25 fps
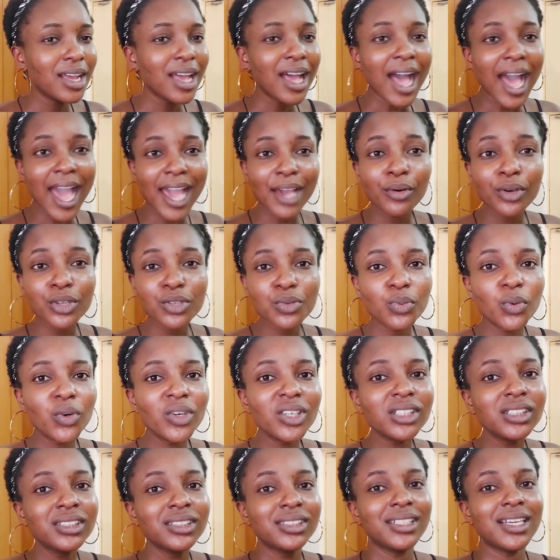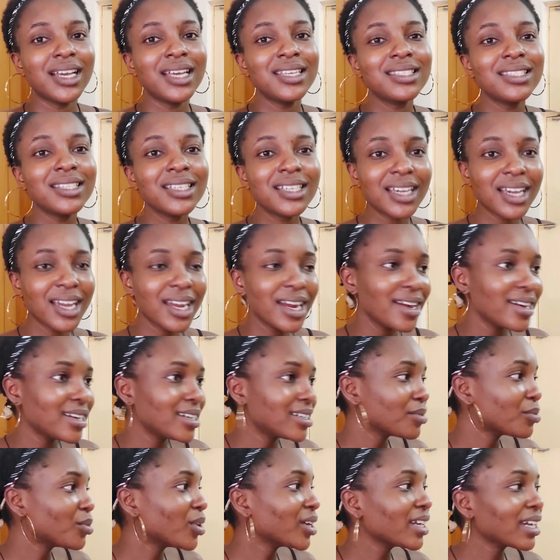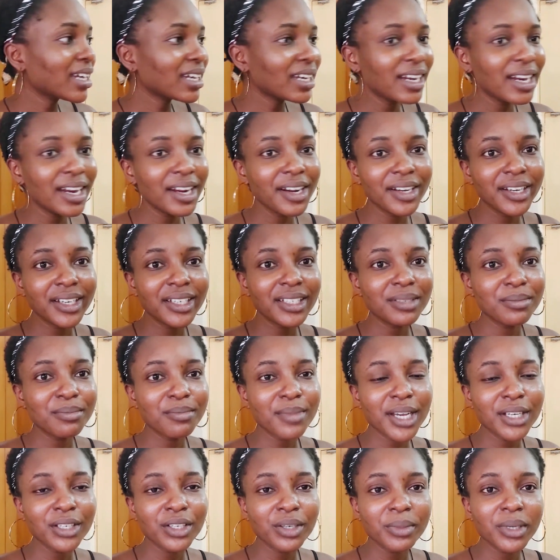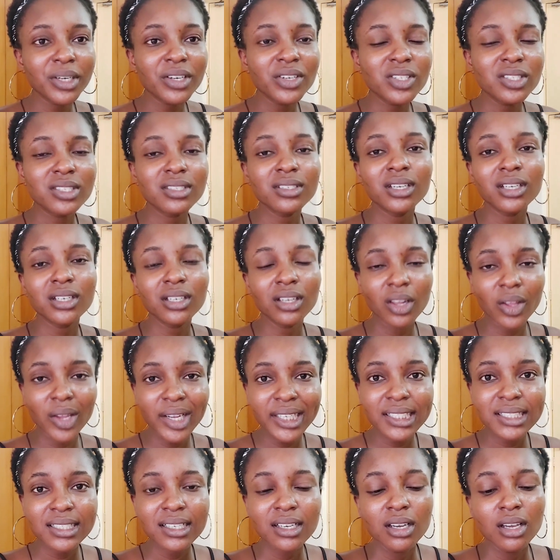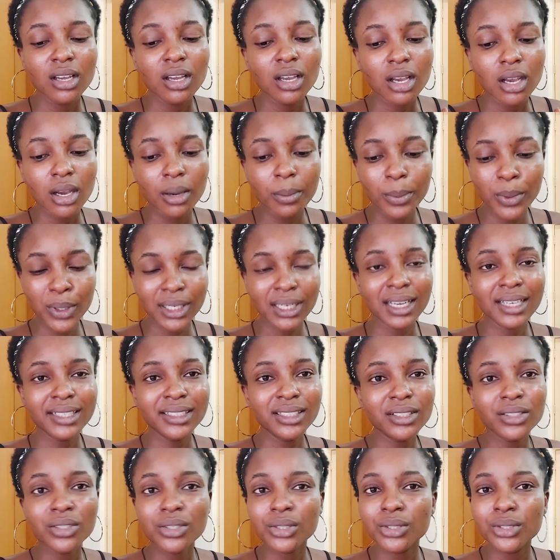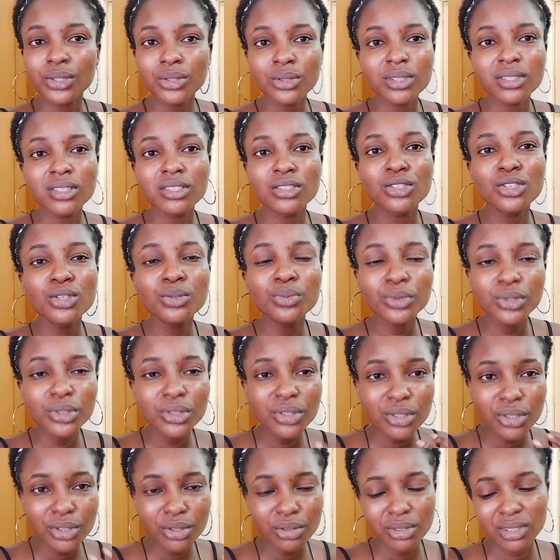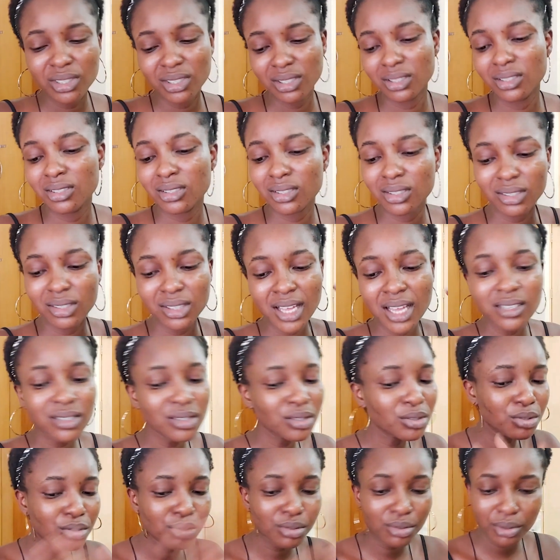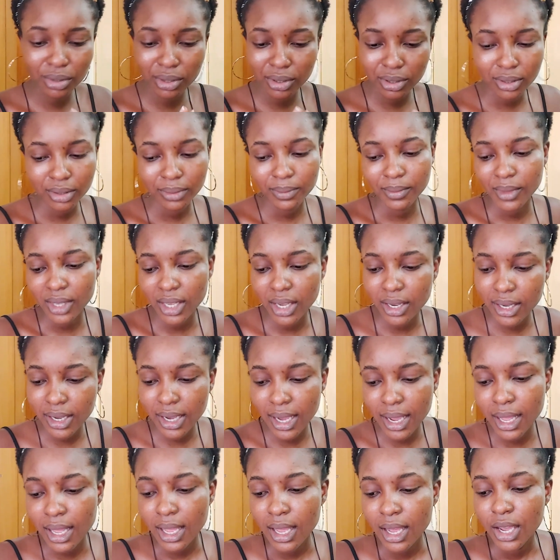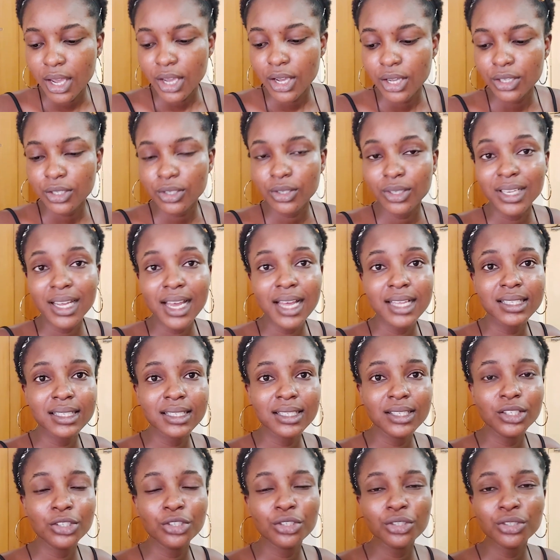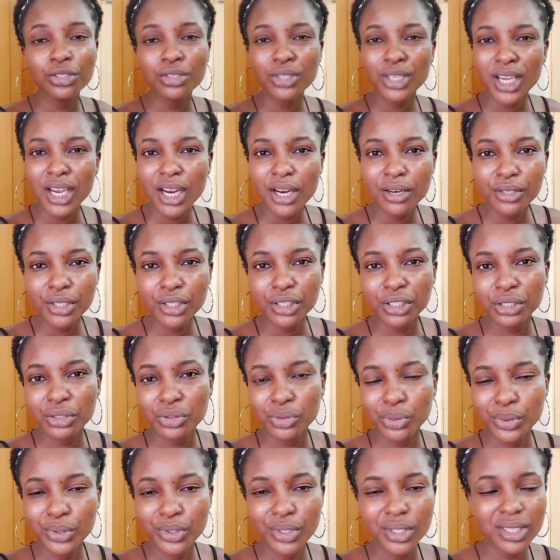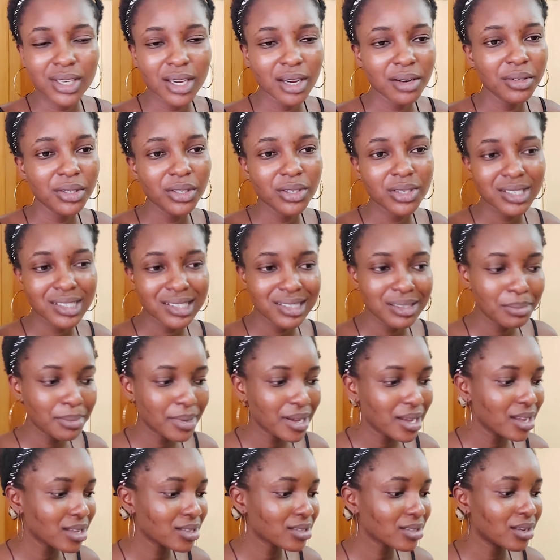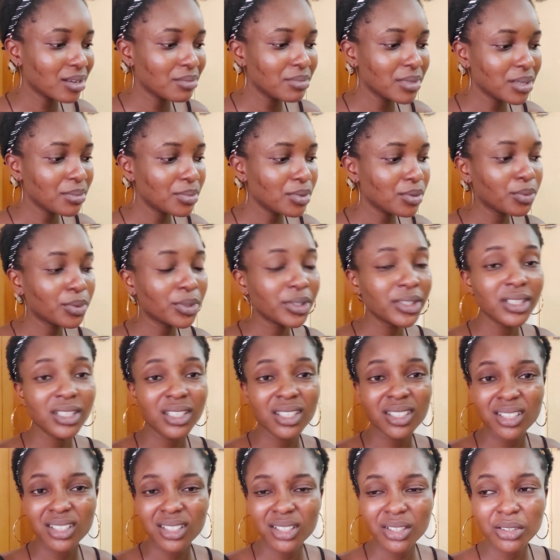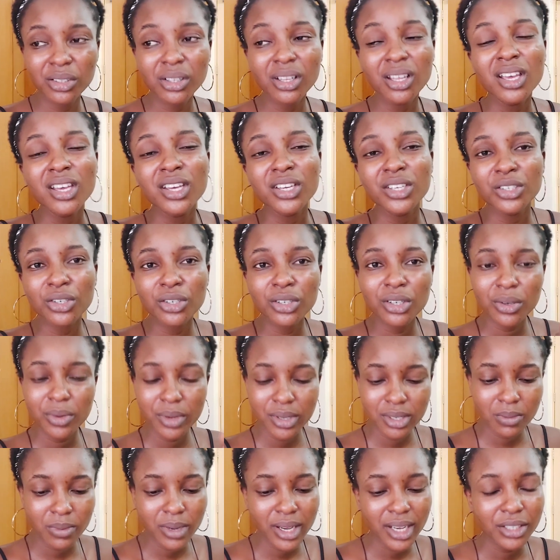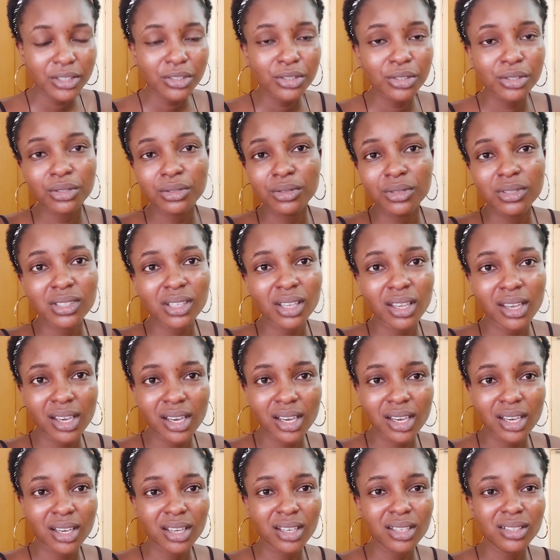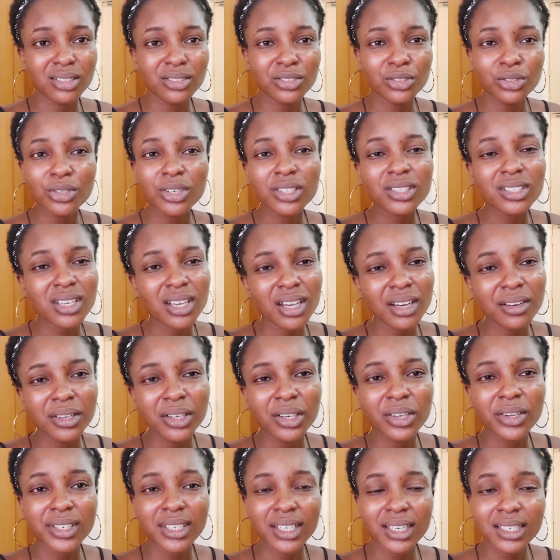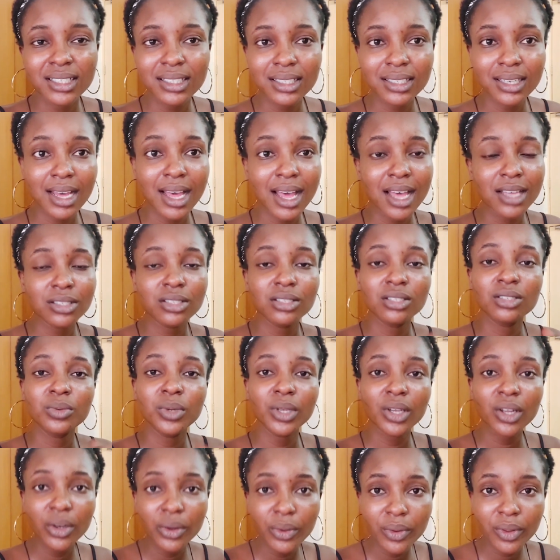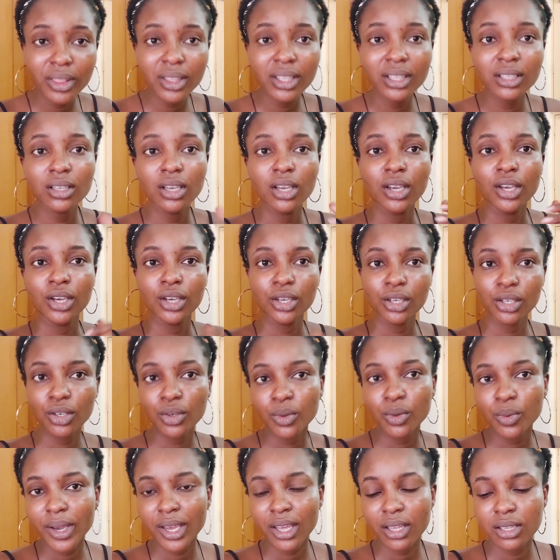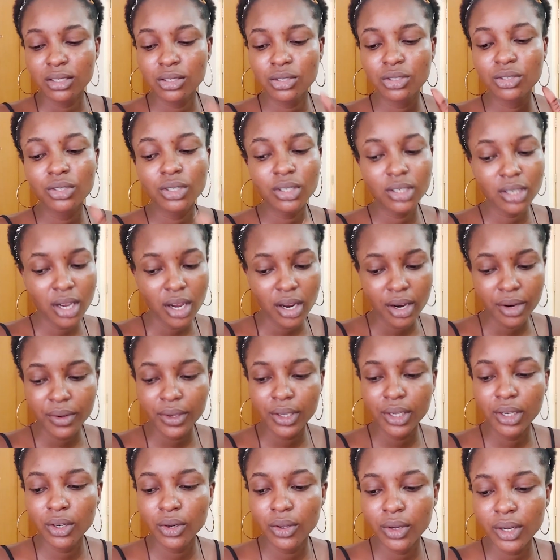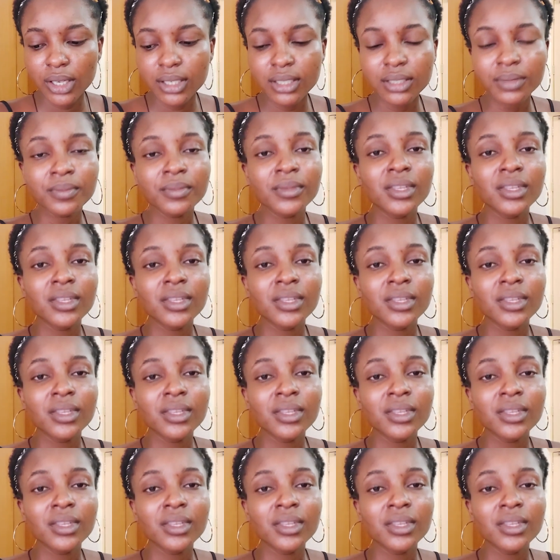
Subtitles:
I was warned. I still carried what I carried might not be considered a lot, but I did not use it. You won't use it. That's the truth. Yeah. So that's it. Should you carry shoes, carry your slippers and maybe one heel. You could always buy shoes here. Do not carry a lot. Anything that has to do with clothing, your wears, do not carry a lot.